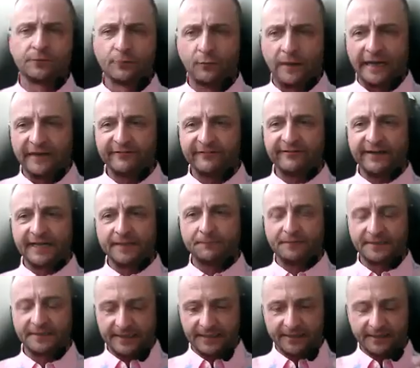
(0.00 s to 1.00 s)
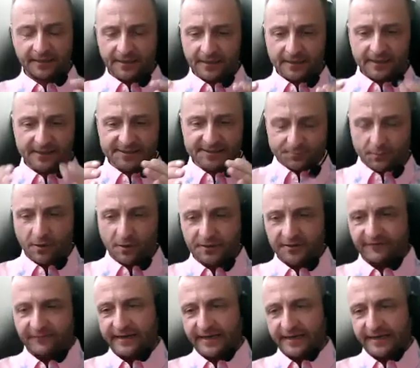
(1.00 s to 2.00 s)
to own Wi-Fi, but like a
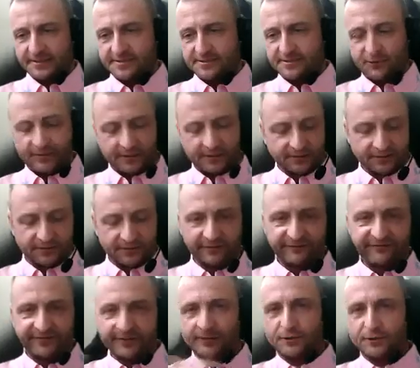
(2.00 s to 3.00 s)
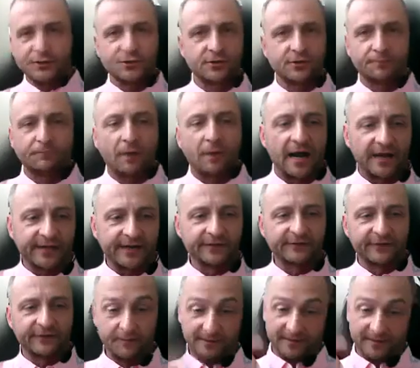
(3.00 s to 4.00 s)
small device you can literally fit in your shirt
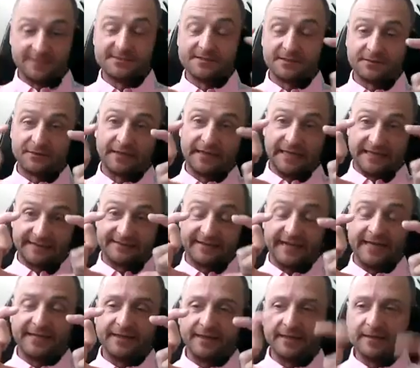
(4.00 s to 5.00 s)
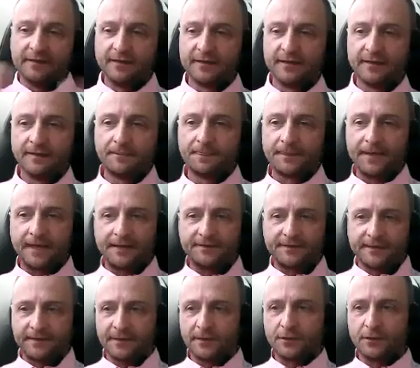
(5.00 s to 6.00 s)
pocket. I mean, it's literally like tiny,
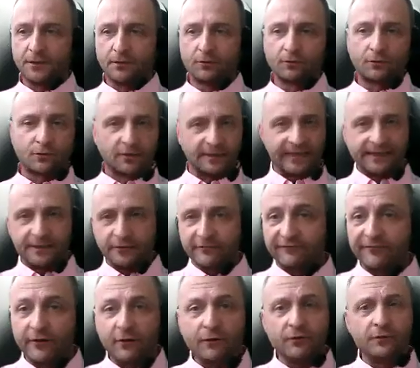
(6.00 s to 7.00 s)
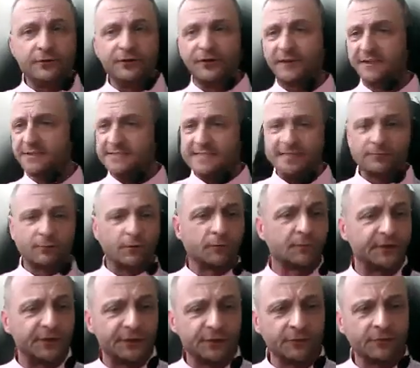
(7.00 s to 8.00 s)
that can go collect your phone. You can see
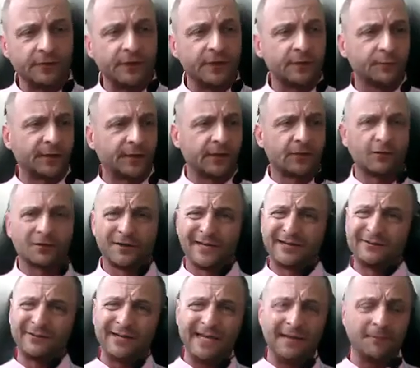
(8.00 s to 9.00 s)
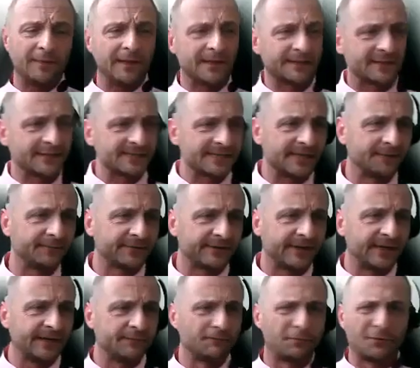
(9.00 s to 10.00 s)
what we're doing. We can collect your email at the same
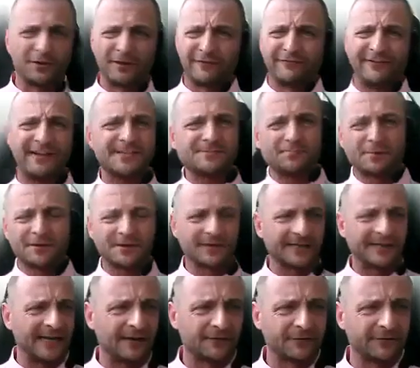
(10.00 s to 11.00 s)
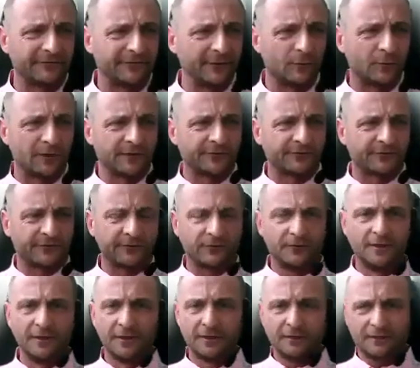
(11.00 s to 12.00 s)
time, pull your Facebook account if you want
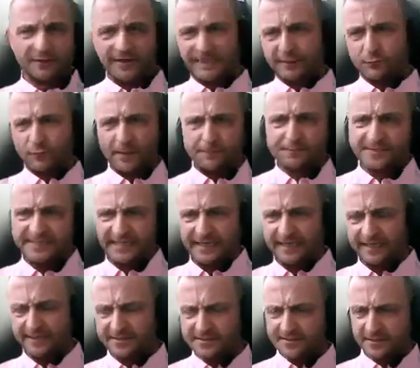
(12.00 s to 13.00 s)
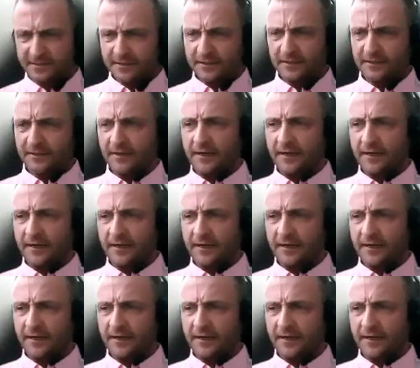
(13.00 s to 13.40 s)
to, collect websites,